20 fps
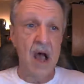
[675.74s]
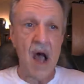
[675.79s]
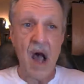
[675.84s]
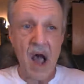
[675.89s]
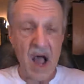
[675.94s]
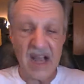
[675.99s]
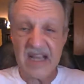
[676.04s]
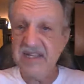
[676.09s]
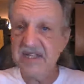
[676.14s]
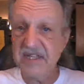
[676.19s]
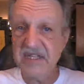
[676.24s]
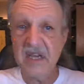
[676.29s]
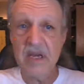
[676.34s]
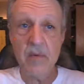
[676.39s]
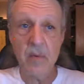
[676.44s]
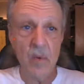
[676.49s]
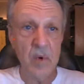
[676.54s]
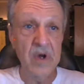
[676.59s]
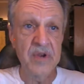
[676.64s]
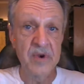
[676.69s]
I
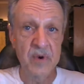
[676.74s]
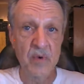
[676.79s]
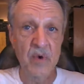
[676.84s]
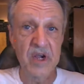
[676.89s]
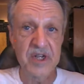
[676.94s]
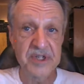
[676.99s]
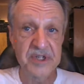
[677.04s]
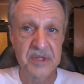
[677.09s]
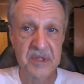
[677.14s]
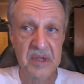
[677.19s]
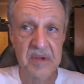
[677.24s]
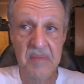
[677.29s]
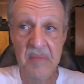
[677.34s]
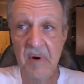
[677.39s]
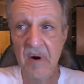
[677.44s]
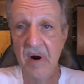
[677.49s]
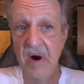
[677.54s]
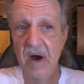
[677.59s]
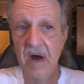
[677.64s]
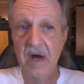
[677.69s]
sent one to Rush
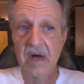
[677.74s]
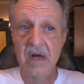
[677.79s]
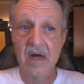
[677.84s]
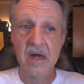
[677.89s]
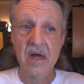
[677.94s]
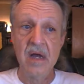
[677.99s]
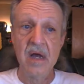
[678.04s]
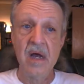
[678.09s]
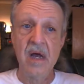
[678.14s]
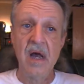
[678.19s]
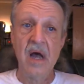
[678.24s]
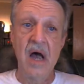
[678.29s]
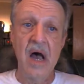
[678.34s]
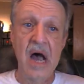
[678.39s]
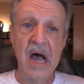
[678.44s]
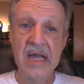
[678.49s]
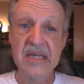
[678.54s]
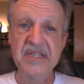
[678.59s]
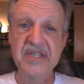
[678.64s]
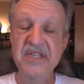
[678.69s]
Limbaugh.
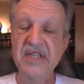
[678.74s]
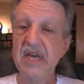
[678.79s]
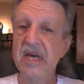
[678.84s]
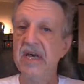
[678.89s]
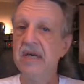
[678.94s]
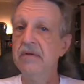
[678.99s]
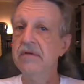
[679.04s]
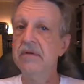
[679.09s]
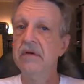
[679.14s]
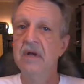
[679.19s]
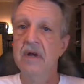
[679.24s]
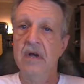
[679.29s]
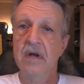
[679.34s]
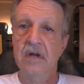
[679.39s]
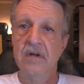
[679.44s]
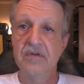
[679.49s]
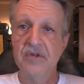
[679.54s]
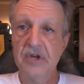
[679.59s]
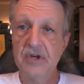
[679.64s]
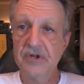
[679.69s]
I said,
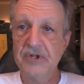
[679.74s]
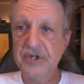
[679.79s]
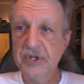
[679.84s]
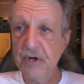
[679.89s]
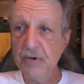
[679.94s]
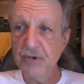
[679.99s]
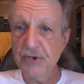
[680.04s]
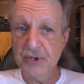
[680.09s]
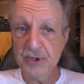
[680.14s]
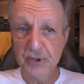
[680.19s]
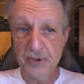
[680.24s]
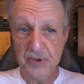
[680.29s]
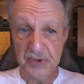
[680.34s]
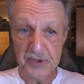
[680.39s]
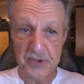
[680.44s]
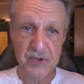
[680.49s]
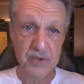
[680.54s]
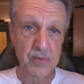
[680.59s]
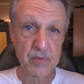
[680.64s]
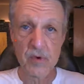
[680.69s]
there's no
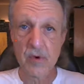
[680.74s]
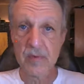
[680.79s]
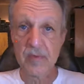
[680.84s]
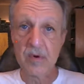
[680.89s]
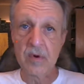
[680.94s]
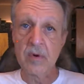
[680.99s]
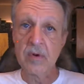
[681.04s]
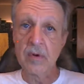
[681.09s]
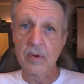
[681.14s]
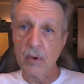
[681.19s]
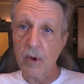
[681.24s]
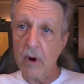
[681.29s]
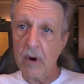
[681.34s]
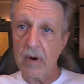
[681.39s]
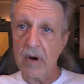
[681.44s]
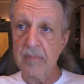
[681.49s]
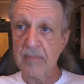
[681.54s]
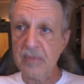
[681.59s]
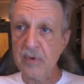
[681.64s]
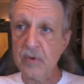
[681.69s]
truth to the rumor
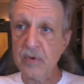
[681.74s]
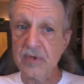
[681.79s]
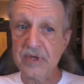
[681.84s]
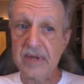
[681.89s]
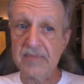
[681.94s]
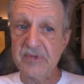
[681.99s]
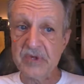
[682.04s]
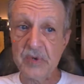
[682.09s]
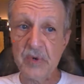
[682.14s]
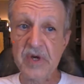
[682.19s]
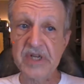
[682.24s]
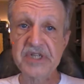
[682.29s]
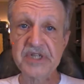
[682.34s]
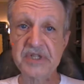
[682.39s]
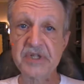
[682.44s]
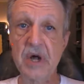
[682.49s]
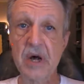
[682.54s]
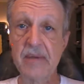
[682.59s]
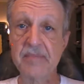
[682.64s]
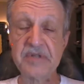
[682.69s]
Laura pulled up to a
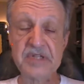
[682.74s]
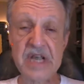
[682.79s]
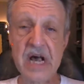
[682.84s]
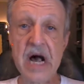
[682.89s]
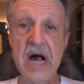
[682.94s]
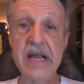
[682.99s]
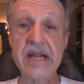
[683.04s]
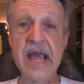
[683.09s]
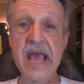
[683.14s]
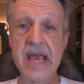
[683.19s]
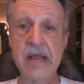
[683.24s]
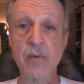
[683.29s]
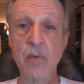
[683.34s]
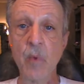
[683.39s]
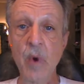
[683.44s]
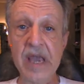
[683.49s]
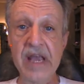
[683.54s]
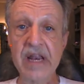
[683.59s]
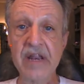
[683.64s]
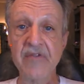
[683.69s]
stop sign and
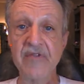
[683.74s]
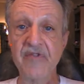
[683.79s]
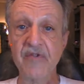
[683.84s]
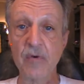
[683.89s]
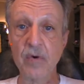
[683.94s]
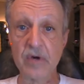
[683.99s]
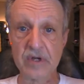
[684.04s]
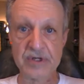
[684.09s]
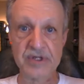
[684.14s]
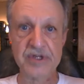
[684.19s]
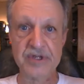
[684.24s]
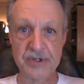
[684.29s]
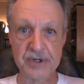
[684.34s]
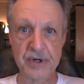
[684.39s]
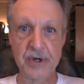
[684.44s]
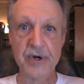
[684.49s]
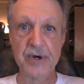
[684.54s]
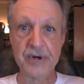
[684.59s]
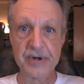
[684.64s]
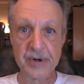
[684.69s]
waited for it to
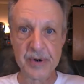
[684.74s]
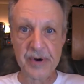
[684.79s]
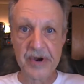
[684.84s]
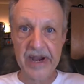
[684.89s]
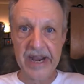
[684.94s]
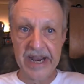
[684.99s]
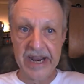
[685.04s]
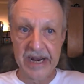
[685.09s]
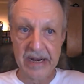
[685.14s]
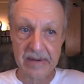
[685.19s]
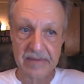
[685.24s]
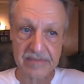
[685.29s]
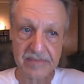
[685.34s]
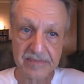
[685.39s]
turn green.